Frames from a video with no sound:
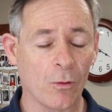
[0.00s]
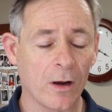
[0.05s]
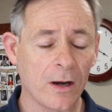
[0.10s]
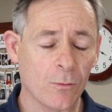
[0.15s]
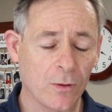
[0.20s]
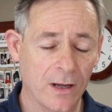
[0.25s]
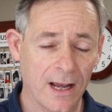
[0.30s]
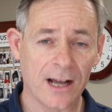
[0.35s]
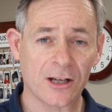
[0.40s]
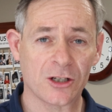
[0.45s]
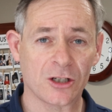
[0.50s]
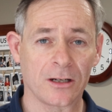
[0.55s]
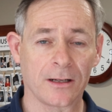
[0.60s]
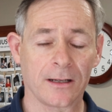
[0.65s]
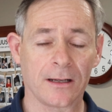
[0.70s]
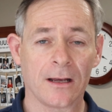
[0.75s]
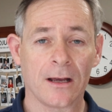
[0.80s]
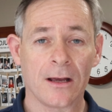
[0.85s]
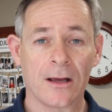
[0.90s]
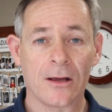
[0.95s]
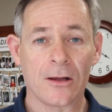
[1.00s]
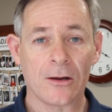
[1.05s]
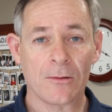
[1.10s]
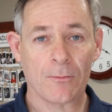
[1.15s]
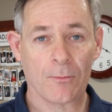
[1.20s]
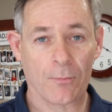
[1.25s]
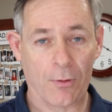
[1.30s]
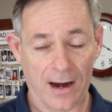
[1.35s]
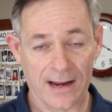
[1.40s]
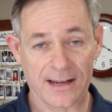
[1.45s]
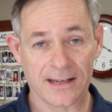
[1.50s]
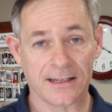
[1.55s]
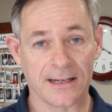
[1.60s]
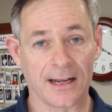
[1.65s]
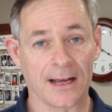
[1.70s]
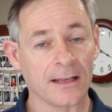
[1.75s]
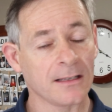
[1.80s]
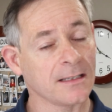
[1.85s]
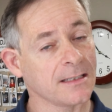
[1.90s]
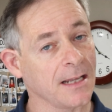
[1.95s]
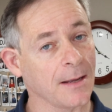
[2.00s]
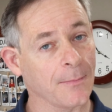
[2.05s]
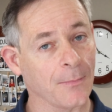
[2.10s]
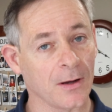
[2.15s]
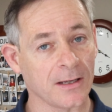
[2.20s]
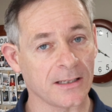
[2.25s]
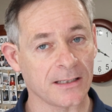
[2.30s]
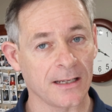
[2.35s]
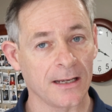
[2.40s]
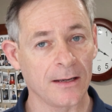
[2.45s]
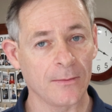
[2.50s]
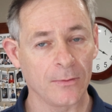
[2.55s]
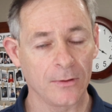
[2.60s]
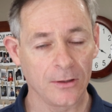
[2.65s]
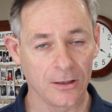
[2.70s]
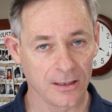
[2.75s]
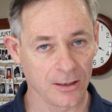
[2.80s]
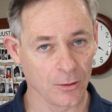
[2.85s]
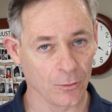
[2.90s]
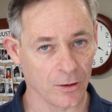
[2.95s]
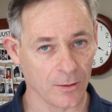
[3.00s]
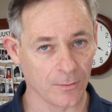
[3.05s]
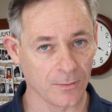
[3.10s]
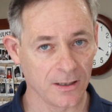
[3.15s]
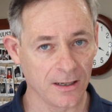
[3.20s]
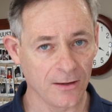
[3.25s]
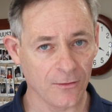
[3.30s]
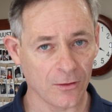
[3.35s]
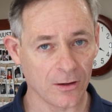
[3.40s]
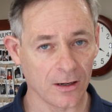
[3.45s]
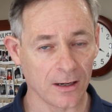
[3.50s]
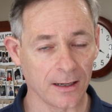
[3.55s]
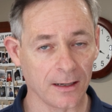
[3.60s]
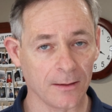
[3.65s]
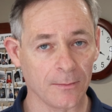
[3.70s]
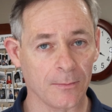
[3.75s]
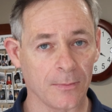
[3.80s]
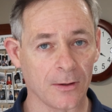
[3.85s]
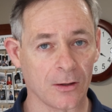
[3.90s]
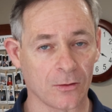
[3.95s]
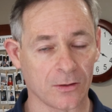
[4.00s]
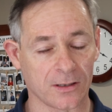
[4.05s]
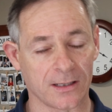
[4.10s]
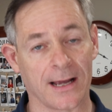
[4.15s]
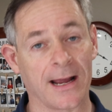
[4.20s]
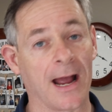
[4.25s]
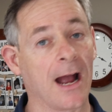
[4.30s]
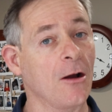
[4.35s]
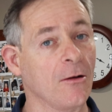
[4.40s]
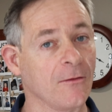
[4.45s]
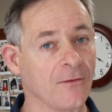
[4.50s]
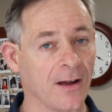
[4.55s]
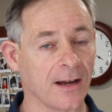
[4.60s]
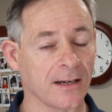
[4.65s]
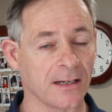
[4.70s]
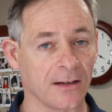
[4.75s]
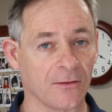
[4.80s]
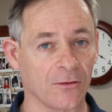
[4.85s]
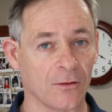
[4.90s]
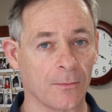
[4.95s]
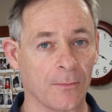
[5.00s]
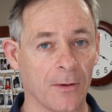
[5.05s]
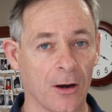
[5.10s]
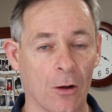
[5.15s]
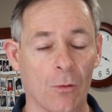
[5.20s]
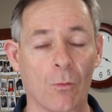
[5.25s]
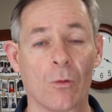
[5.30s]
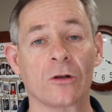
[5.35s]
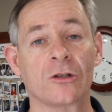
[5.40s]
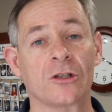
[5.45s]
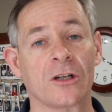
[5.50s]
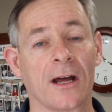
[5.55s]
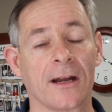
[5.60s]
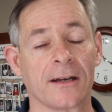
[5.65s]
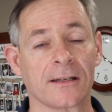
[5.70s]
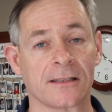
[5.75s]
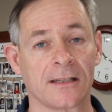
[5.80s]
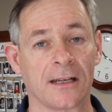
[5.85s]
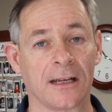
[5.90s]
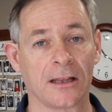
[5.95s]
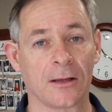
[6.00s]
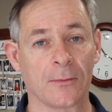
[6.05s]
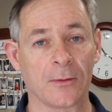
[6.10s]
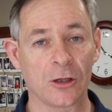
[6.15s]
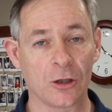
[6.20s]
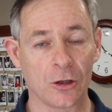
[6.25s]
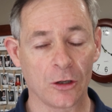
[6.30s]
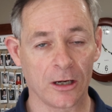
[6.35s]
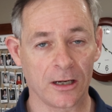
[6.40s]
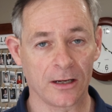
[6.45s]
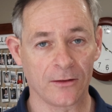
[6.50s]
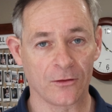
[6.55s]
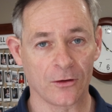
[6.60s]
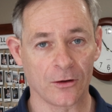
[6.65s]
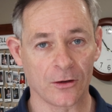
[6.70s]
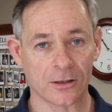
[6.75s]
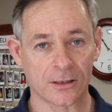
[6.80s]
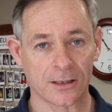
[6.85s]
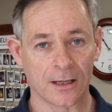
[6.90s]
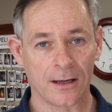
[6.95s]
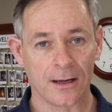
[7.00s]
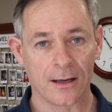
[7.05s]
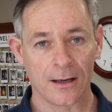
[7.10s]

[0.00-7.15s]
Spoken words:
When we actually break it down step by step, you deal with them differently because they are in fact different, but I want you to understand them in unity first.